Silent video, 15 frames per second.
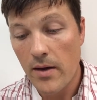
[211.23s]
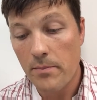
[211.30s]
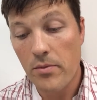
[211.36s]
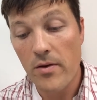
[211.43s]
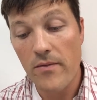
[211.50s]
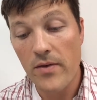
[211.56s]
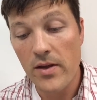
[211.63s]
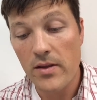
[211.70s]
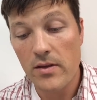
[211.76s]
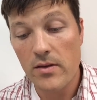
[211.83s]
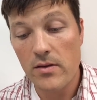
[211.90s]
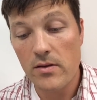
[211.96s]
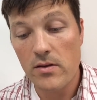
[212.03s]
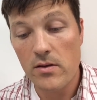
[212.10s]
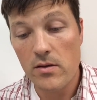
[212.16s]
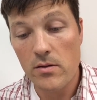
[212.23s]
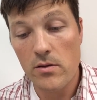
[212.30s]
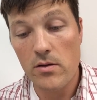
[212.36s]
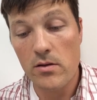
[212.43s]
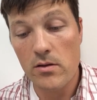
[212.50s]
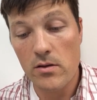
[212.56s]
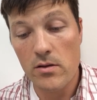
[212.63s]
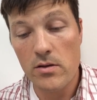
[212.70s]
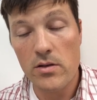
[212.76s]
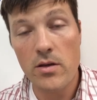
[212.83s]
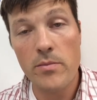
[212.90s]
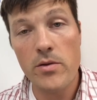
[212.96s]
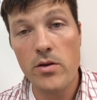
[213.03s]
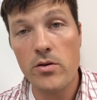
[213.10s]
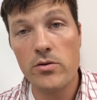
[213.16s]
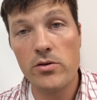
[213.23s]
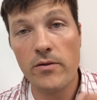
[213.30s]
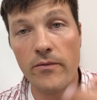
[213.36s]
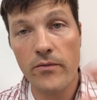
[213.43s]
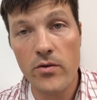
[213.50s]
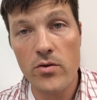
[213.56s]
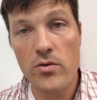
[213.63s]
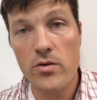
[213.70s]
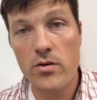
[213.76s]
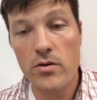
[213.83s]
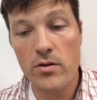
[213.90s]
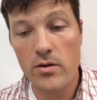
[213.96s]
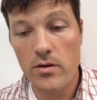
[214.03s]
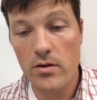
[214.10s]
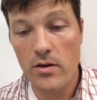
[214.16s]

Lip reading: prevent some of those further